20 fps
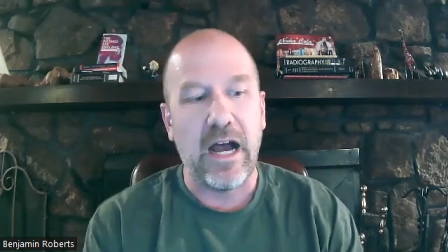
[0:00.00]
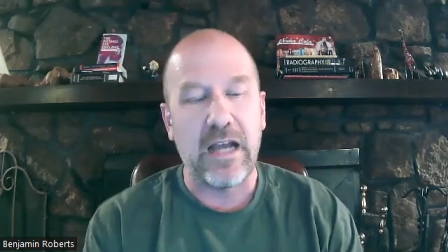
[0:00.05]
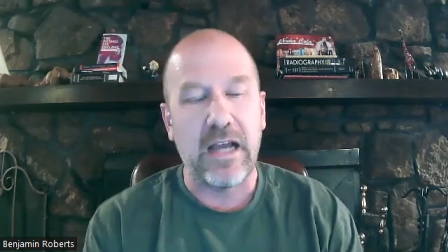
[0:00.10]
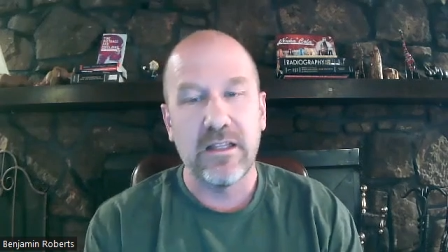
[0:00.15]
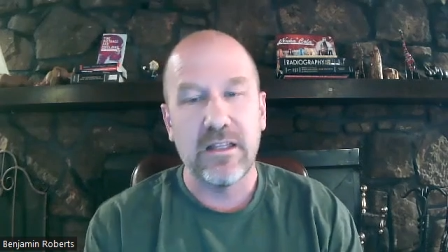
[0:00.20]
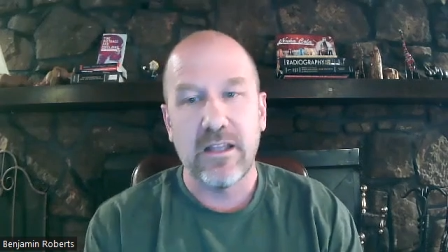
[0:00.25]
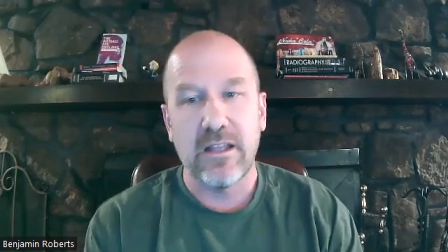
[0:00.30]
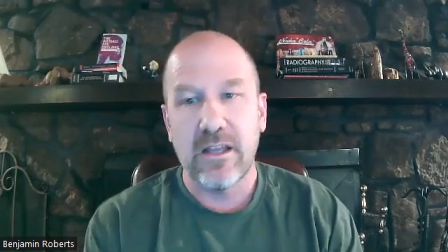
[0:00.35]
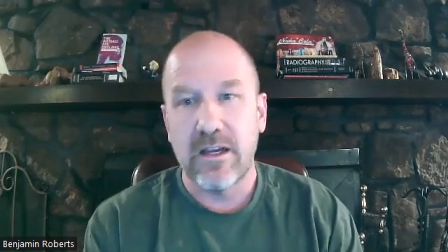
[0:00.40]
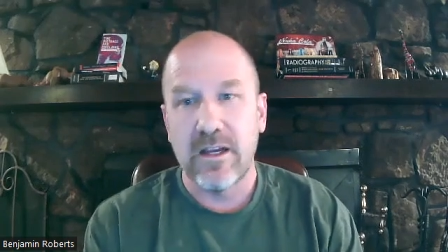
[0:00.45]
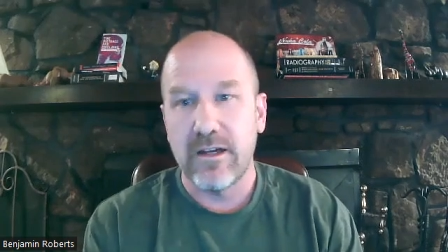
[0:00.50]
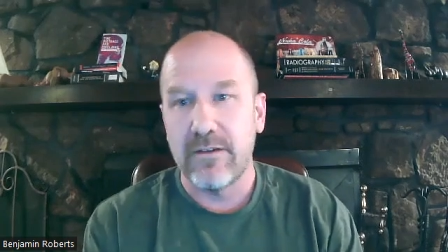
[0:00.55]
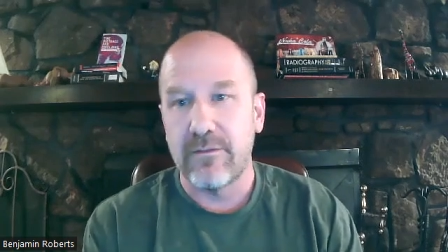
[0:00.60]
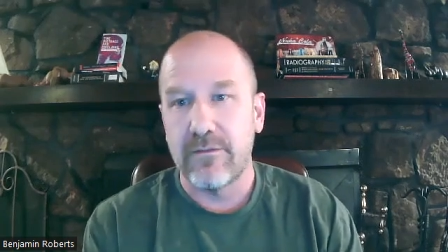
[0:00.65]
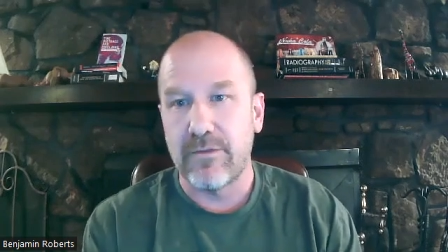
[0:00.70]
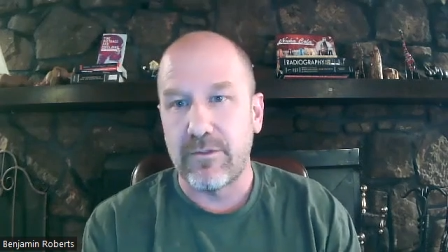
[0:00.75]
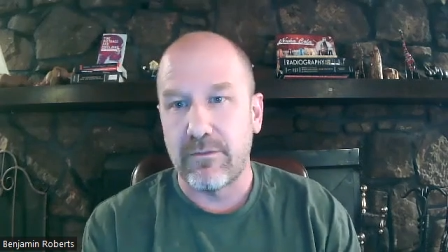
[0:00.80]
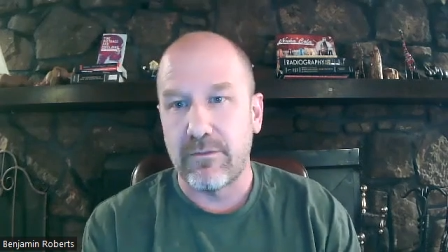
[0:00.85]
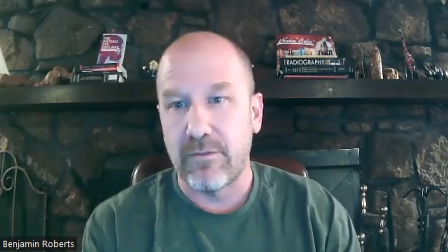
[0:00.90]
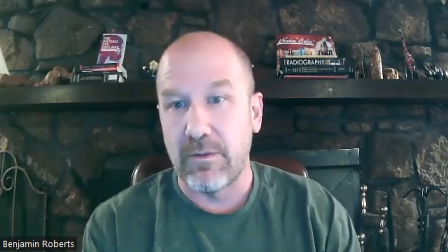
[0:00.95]
I
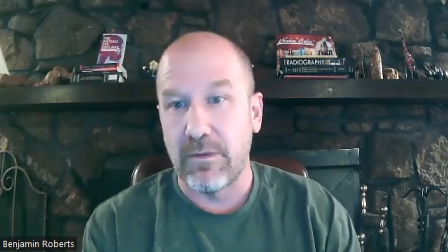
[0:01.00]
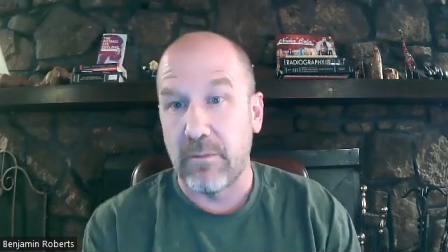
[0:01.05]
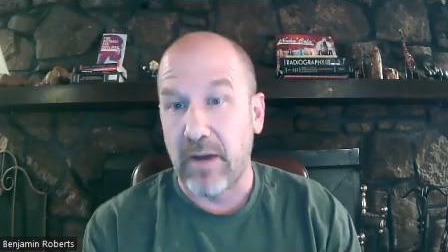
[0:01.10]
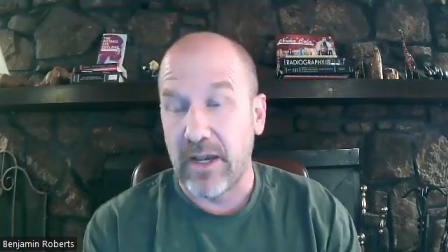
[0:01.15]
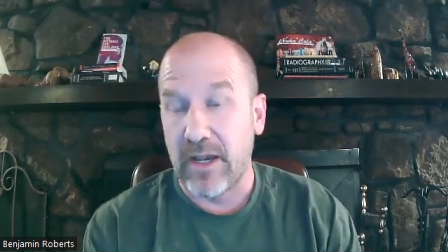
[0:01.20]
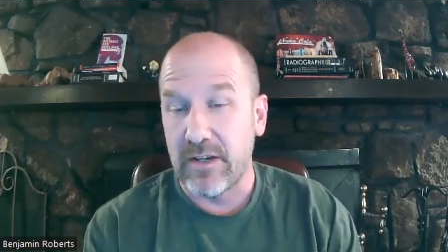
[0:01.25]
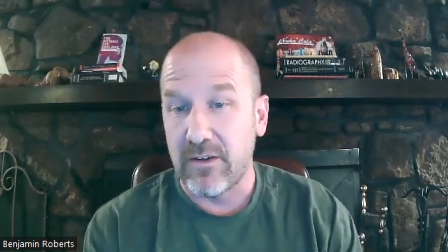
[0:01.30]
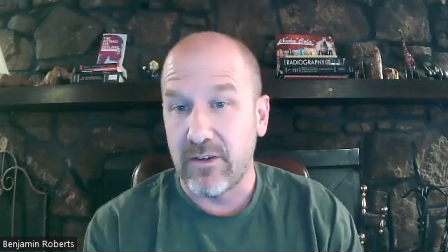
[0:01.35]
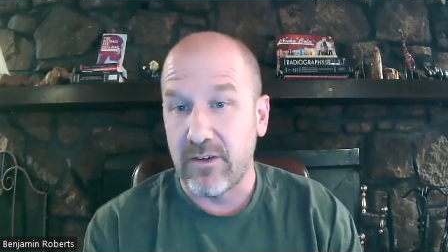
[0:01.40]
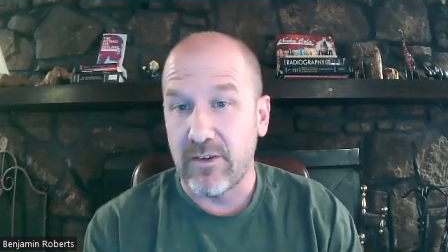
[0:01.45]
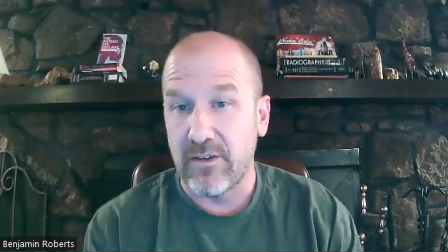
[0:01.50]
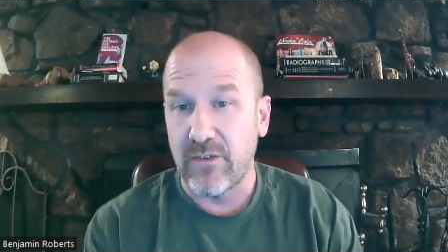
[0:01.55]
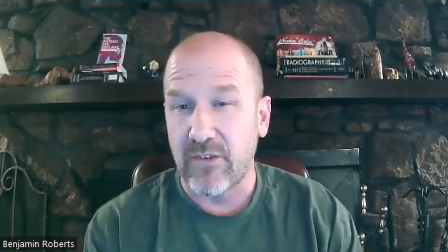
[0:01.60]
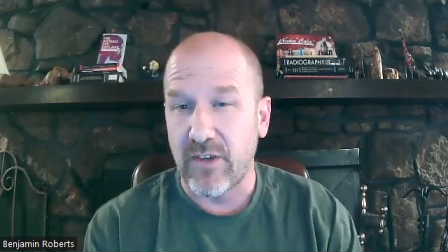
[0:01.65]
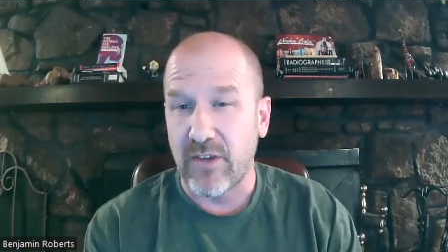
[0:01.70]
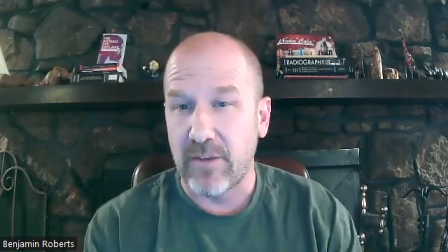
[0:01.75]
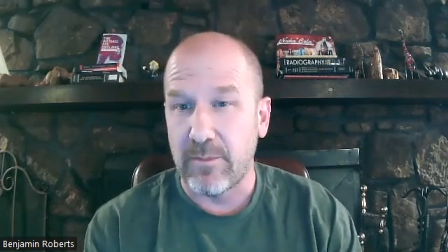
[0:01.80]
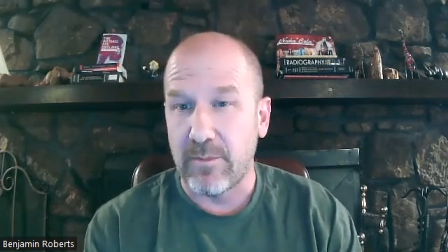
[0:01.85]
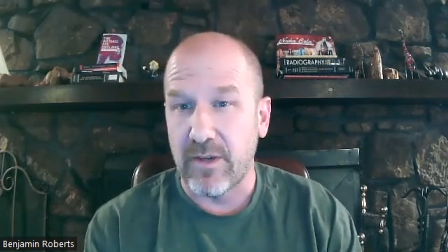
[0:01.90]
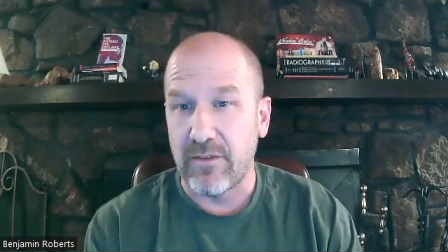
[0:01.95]
love
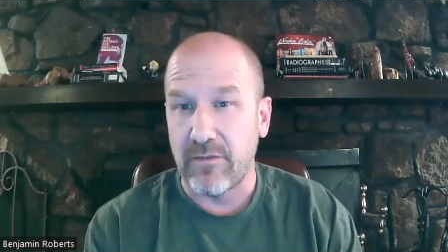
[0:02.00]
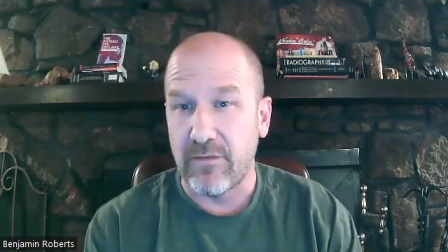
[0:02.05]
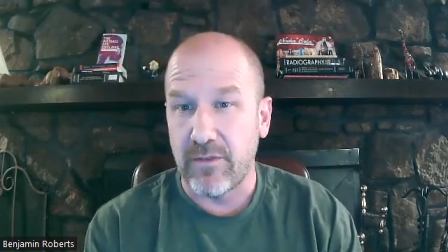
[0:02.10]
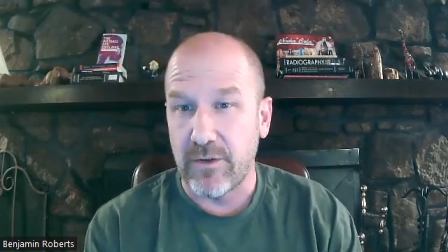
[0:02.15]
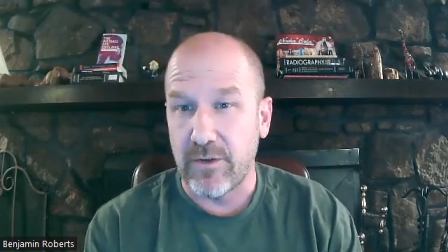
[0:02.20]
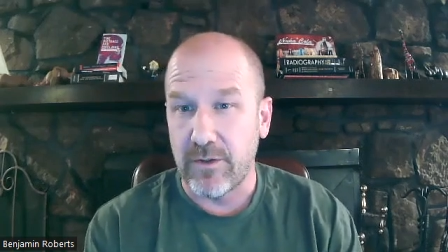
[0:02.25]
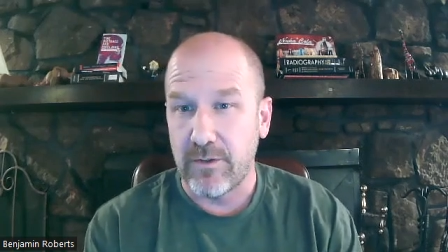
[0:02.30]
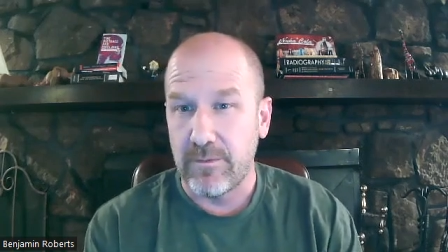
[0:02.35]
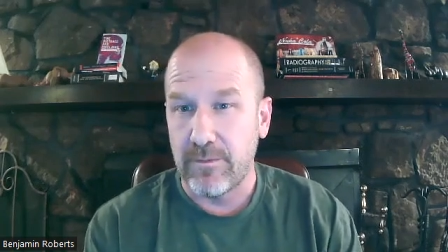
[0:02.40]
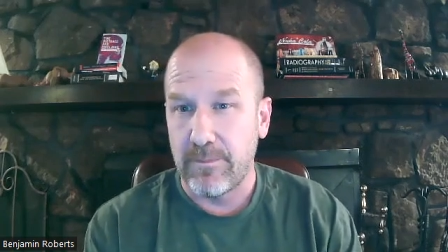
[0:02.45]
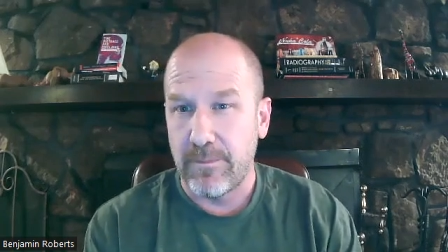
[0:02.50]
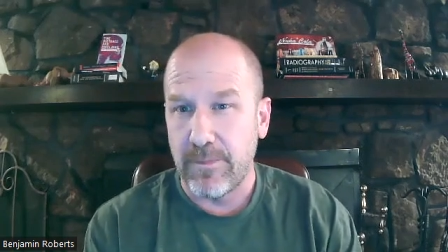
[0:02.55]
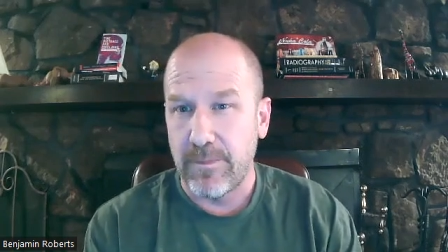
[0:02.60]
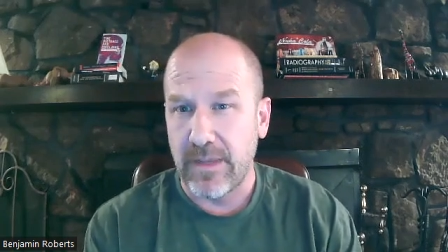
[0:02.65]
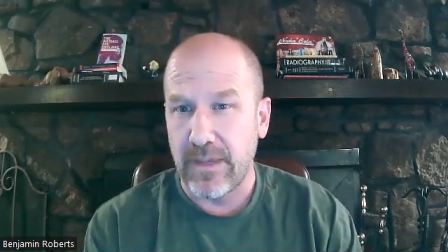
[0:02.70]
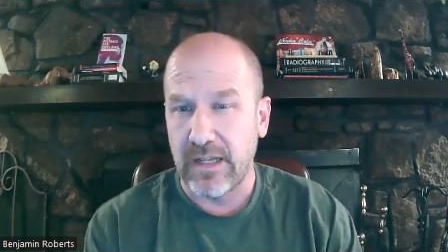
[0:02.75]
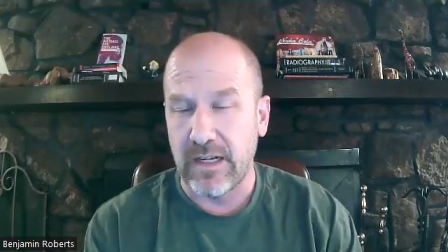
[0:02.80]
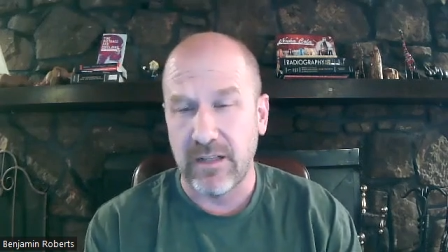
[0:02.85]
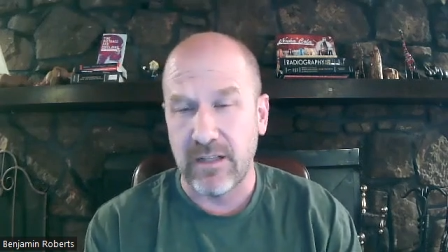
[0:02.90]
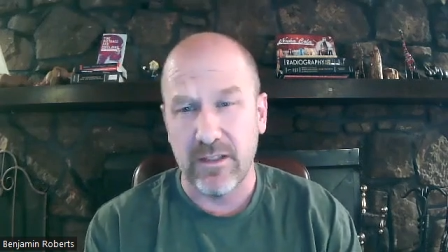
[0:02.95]
reminders on my phone
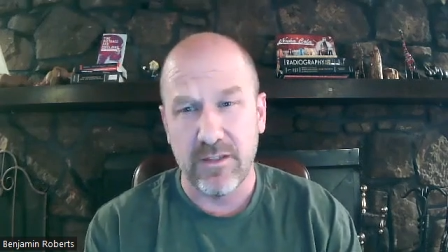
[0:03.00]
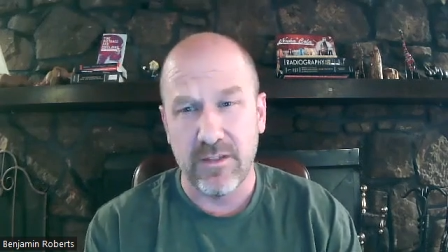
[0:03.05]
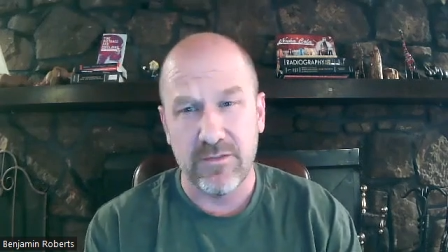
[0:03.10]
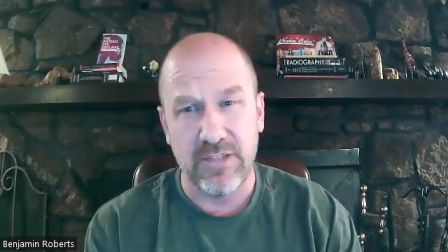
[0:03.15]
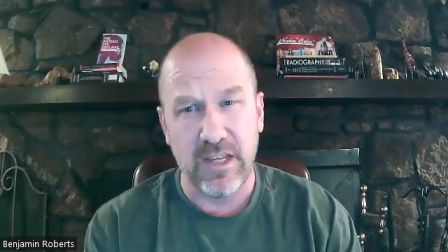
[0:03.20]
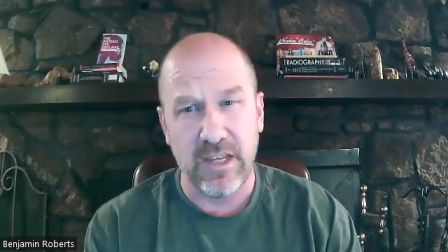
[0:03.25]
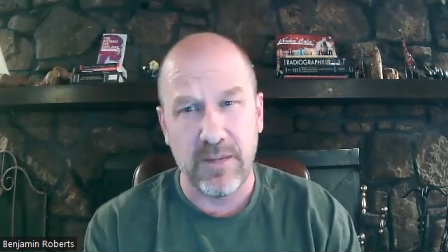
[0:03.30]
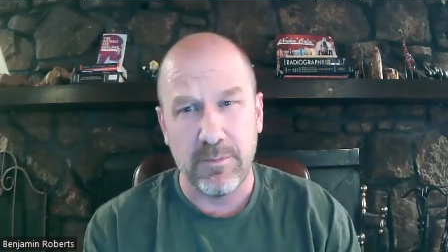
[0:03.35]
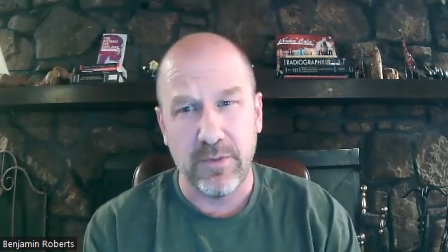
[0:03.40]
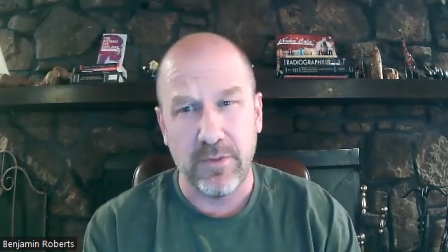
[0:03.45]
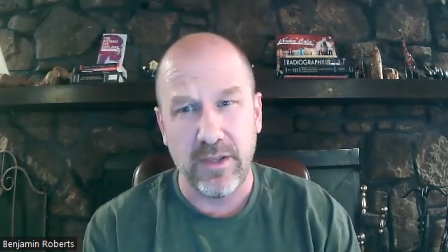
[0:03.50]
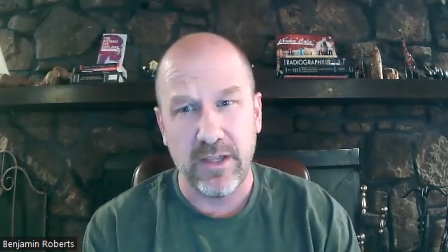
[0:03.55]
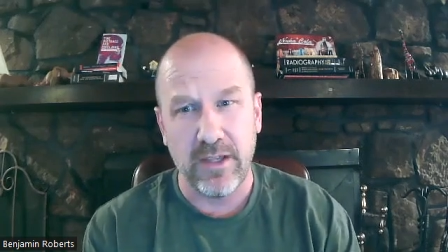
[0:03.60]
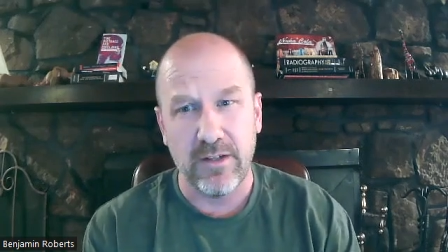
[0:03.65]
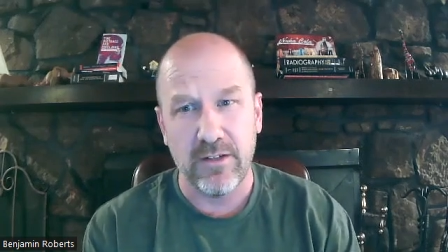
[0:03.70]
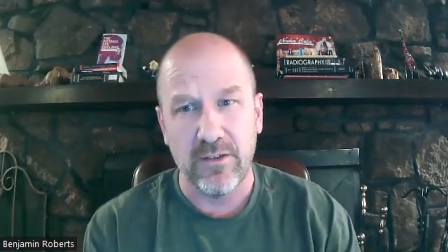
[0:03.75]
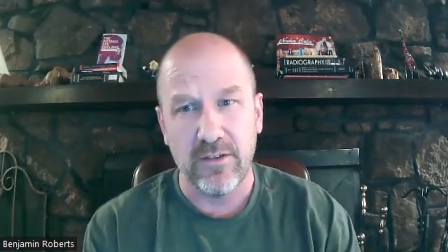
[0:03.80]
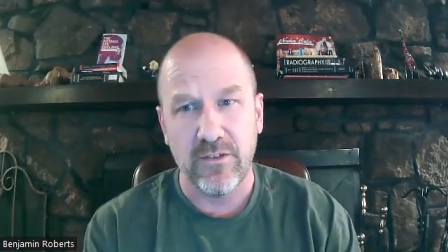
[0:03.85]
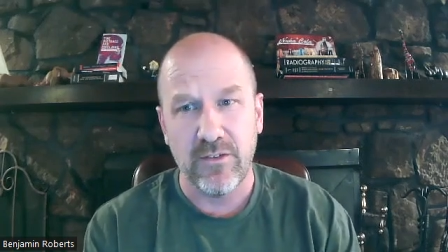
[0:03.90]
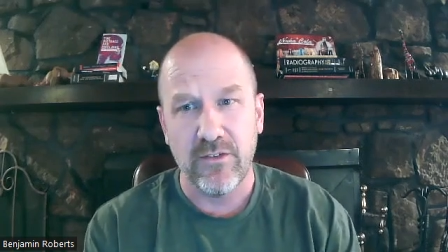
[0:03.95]
and I love day
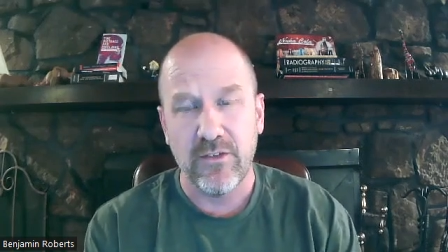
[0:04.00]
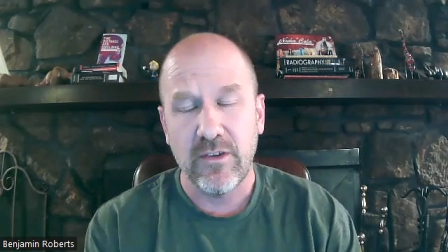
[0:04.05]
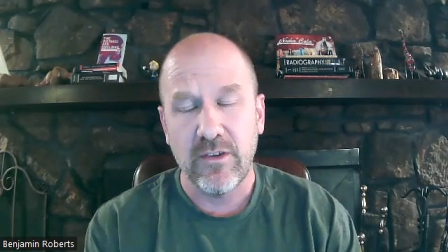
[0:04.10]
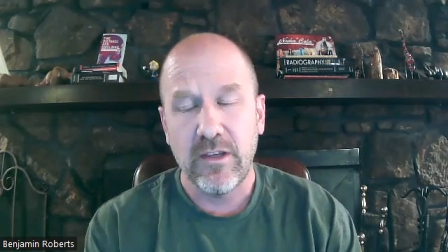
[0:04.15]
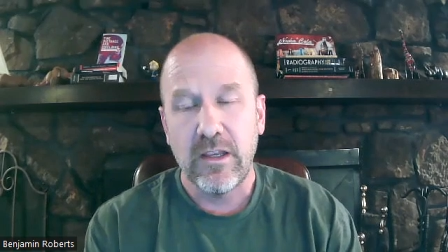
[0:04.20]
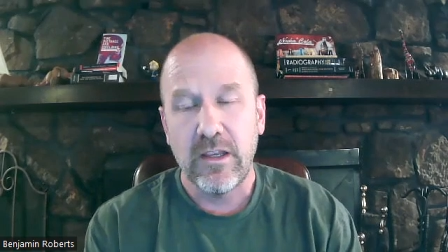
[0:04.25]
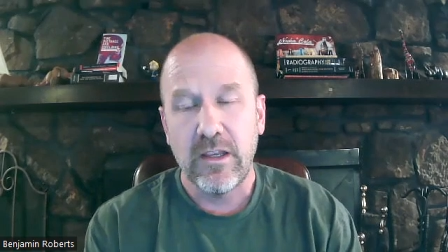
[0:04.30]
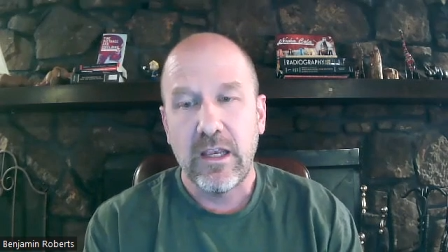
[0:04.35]
planners.